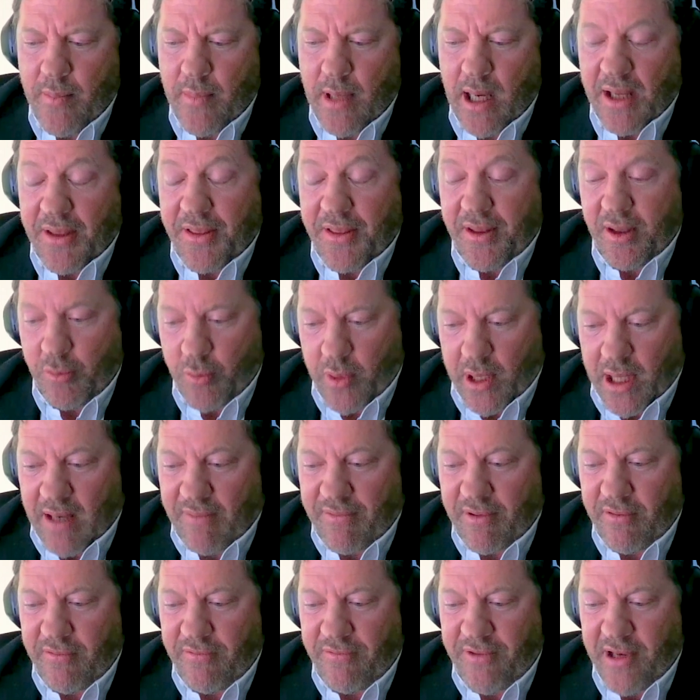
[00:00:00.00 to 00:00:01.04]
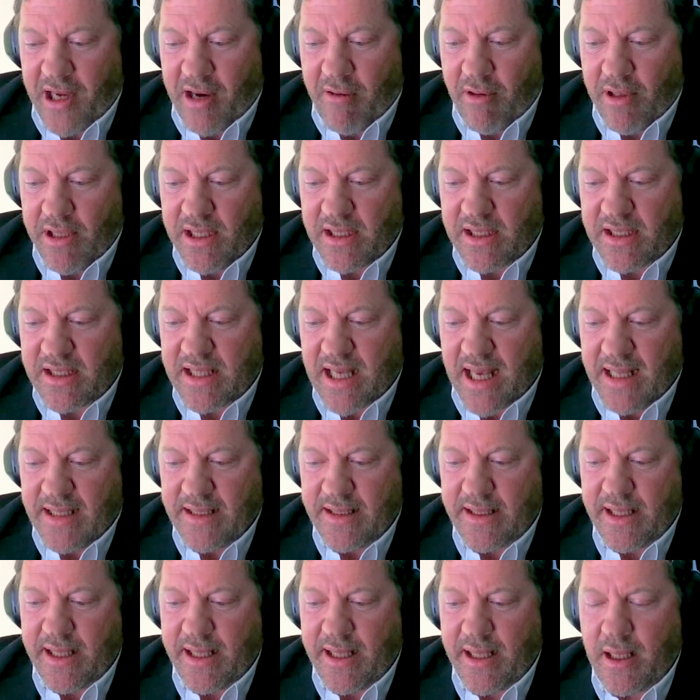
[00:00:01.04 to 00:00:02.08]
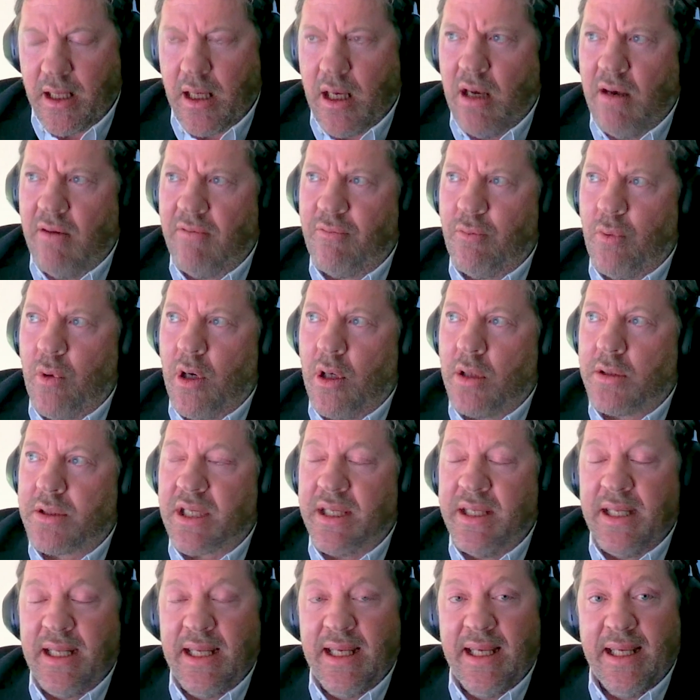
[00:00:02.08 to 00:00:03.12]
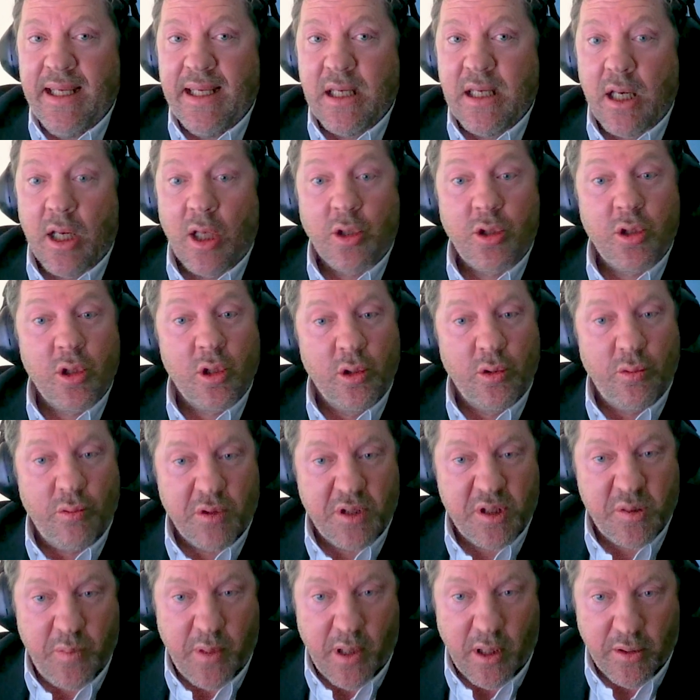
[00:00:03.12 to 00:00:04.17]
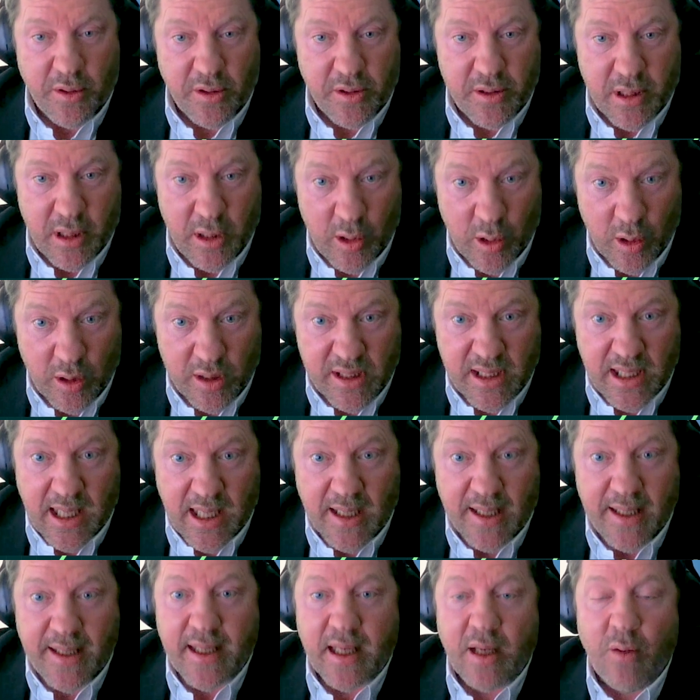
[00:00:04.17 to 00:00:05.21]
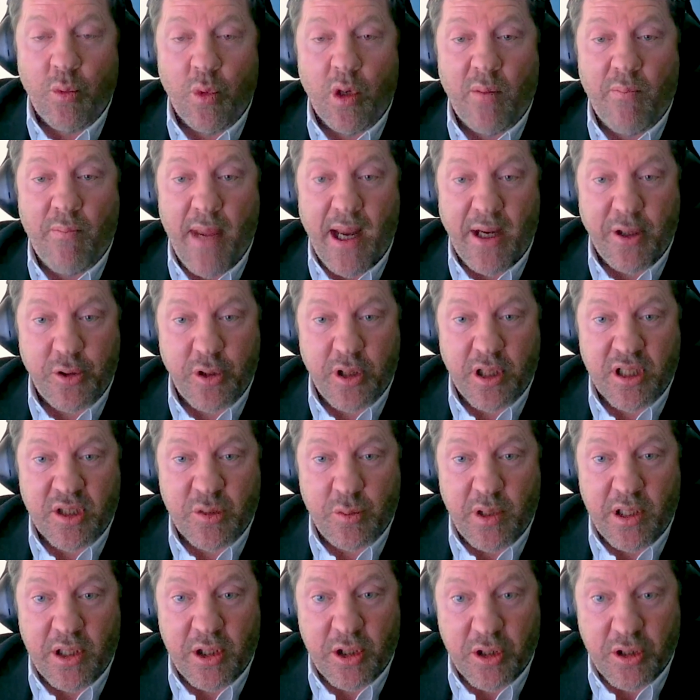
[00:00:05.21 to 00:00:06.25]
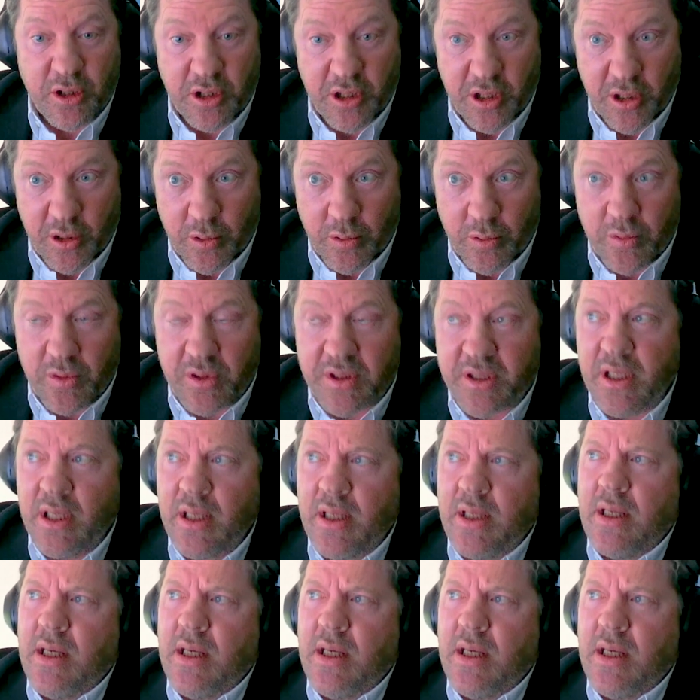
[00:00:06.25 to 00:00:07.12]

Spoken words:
I think we have a fair understanding of what an ecological response looks like and what metrics we should use.